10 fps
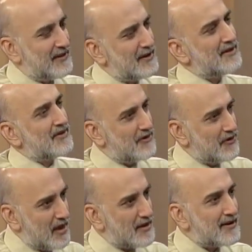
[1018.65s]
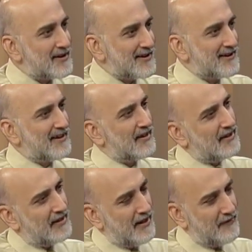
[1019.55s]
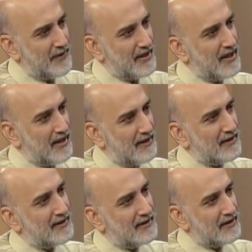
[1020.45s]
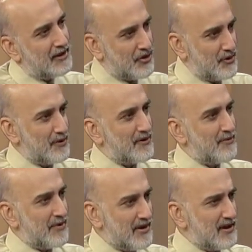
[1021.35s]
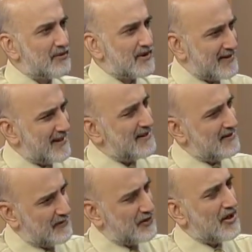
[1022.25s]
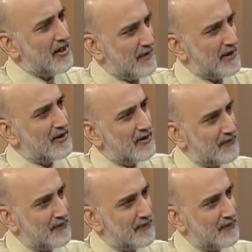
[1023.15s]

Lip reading: didn't address everyday issues and predicaments? That is a striving